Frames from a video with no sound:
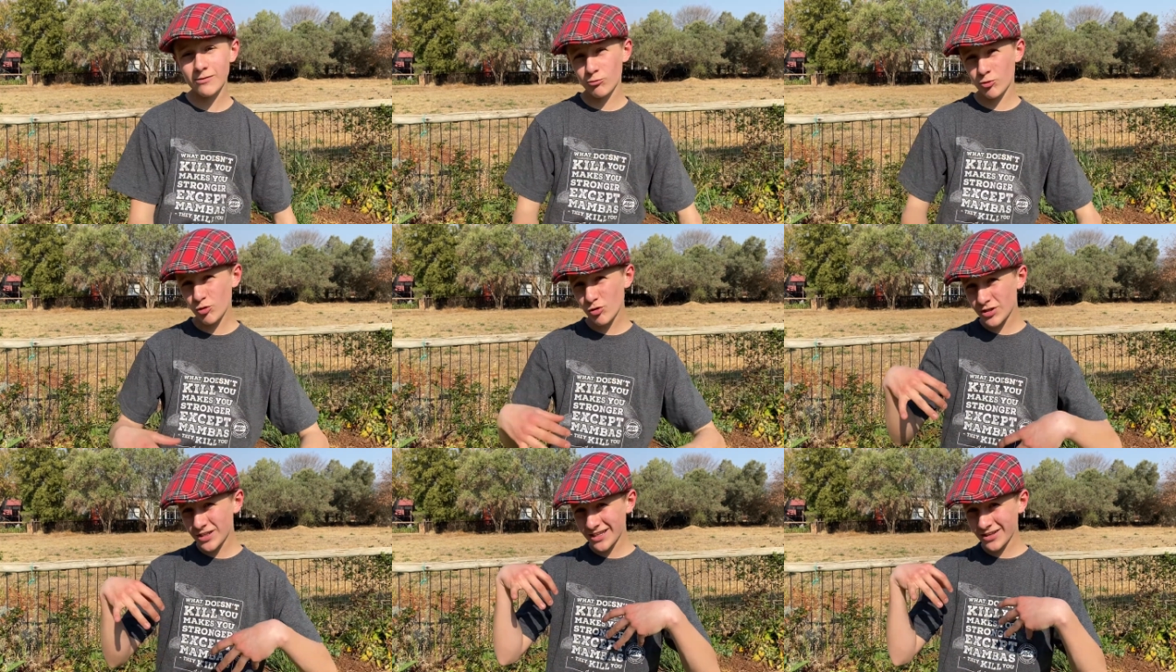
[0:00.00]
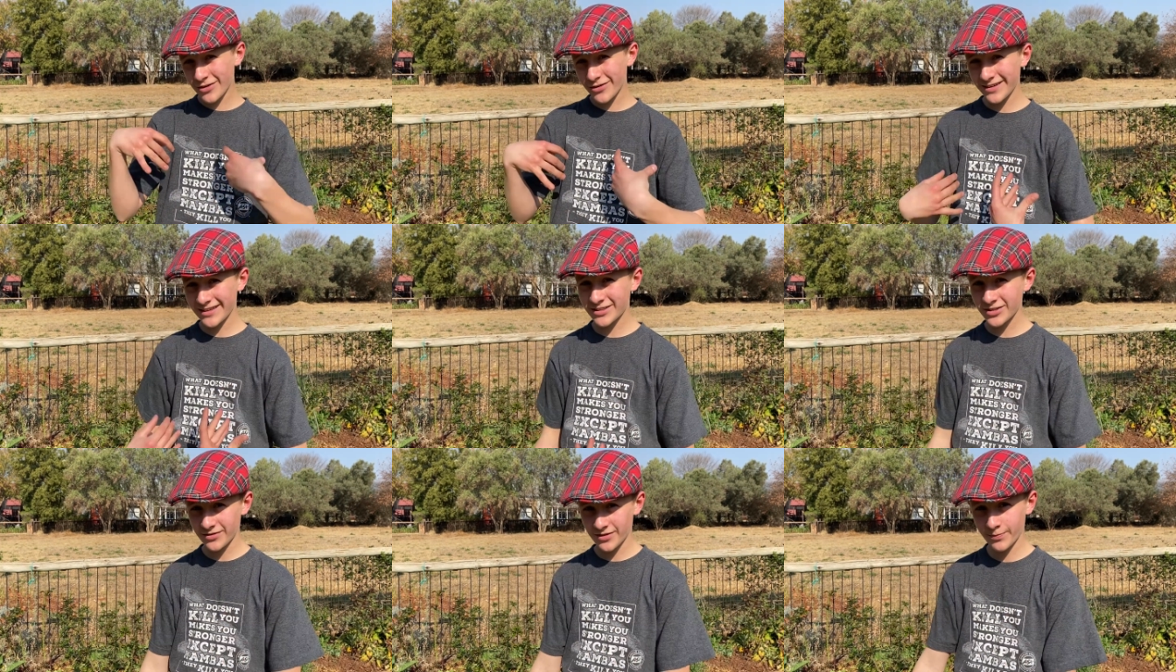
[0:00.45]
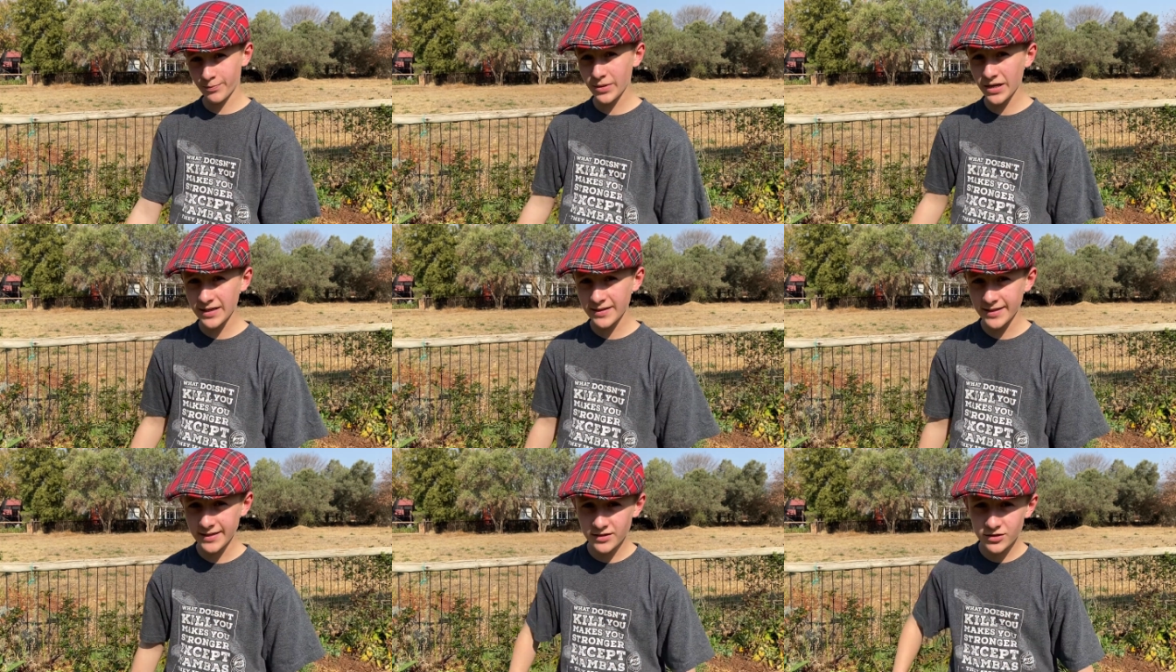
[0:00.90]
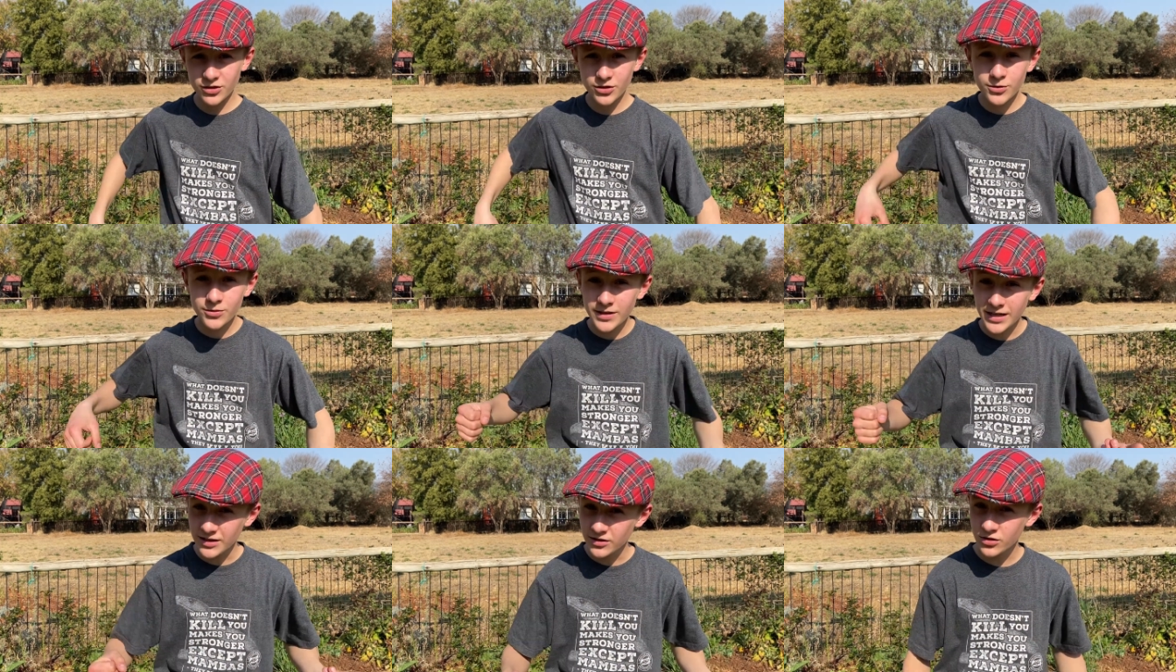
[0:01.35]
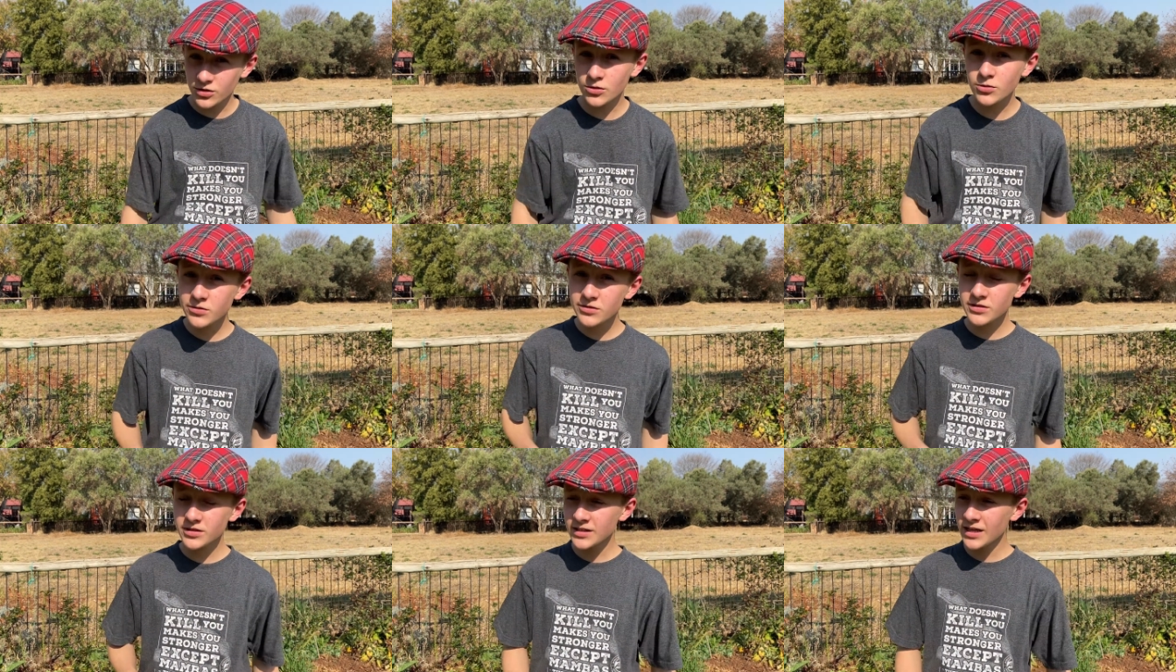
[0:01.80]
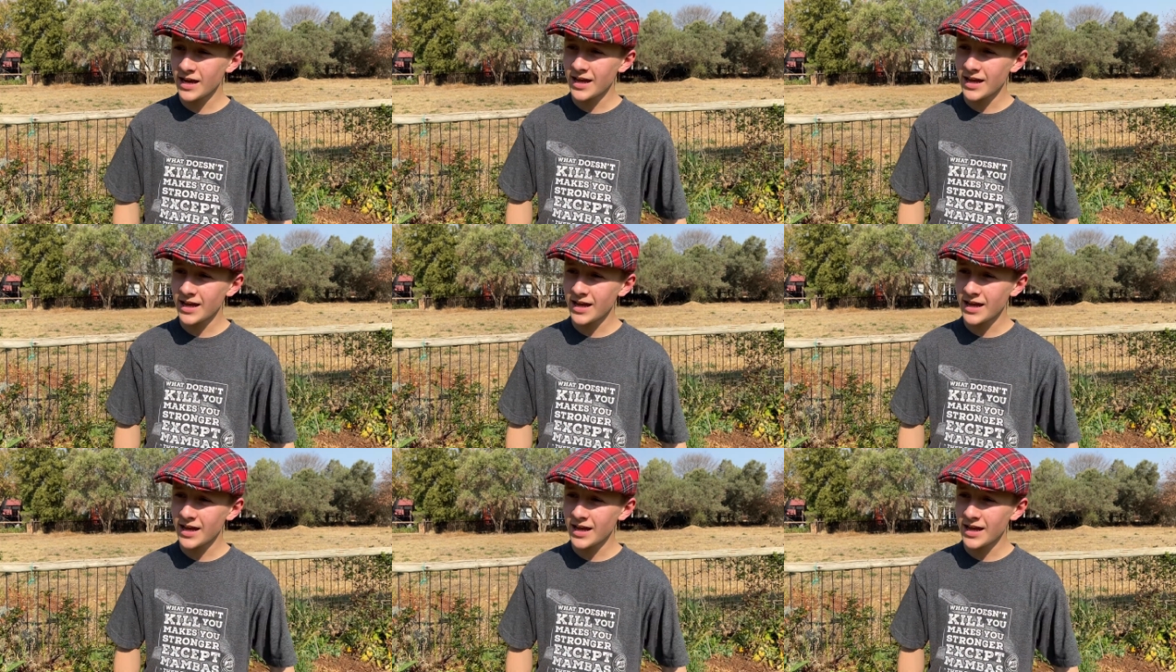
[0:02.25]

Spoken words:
water go into the bucket, you can use